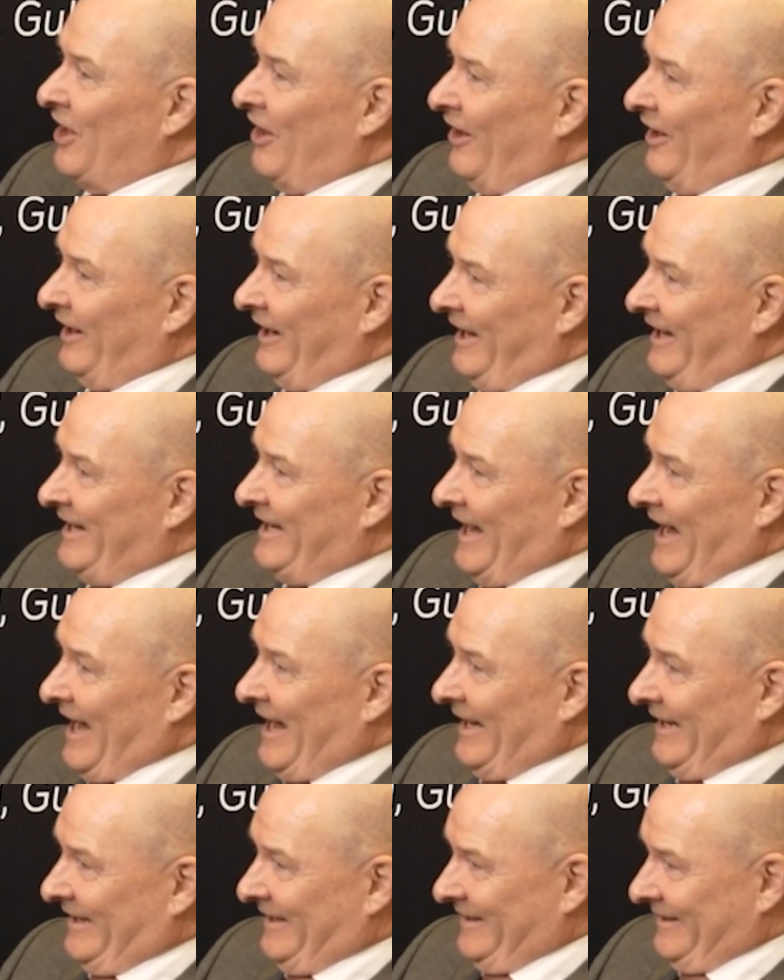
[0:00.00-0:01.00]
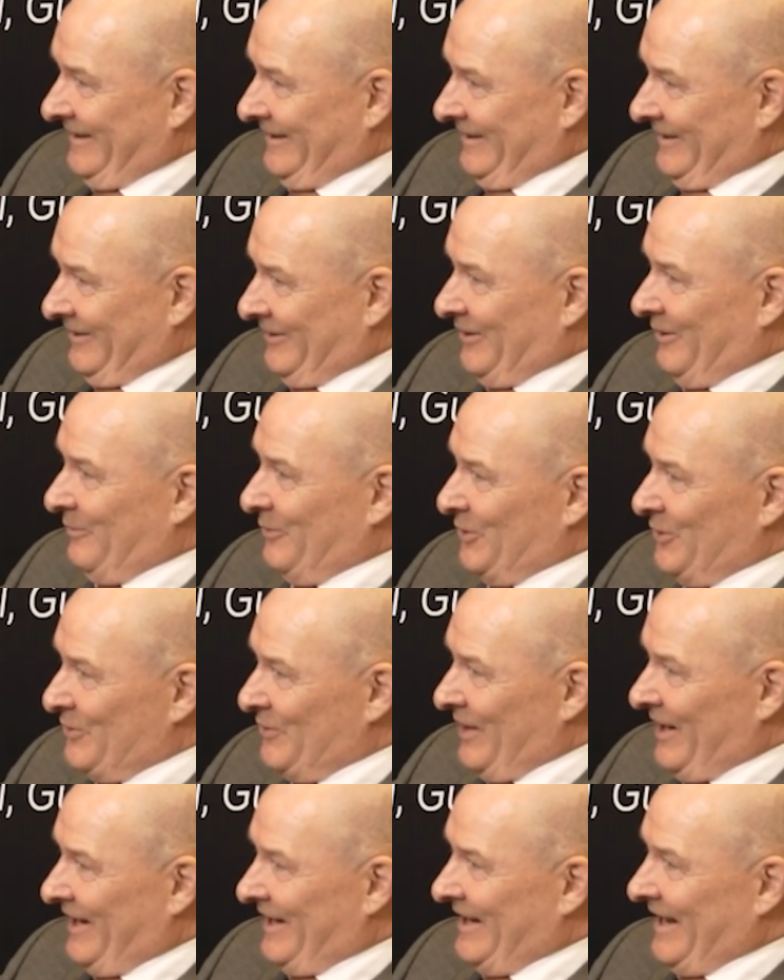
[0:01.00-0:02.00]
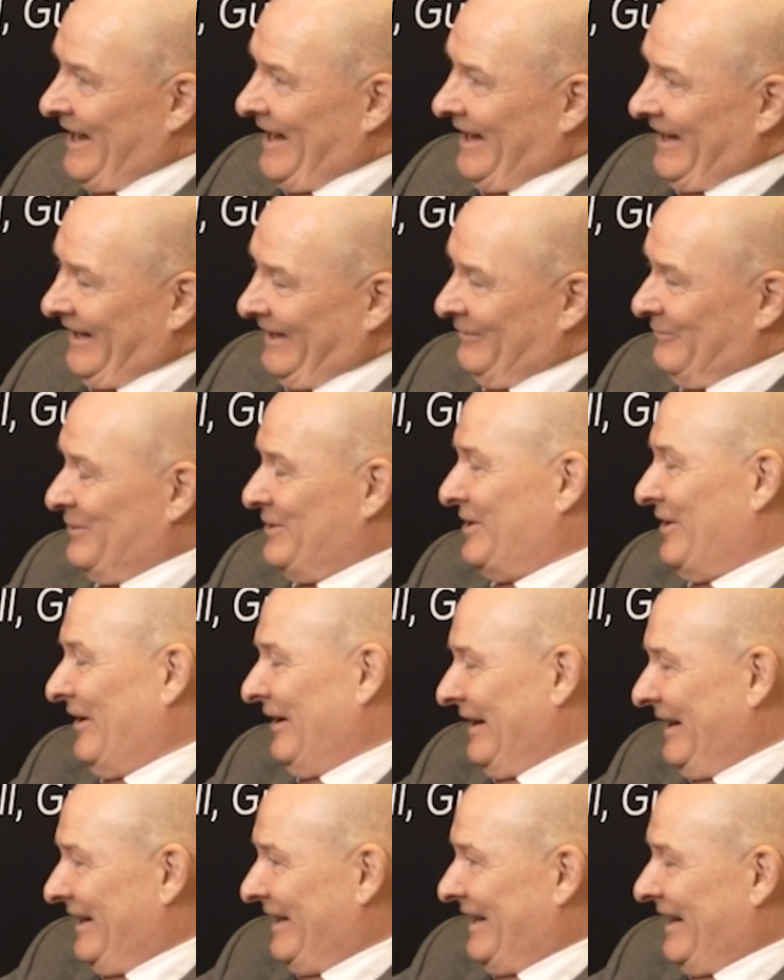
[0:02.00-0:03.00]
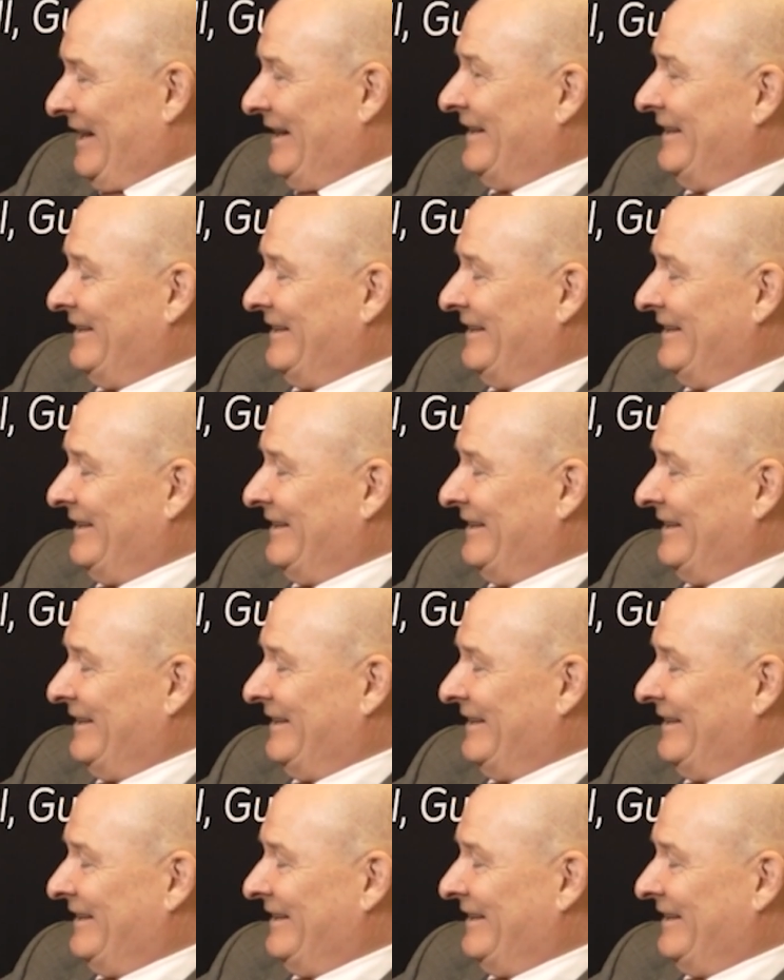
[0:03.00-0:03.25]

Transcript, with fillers: are A I, yeah. W A I, we are A I,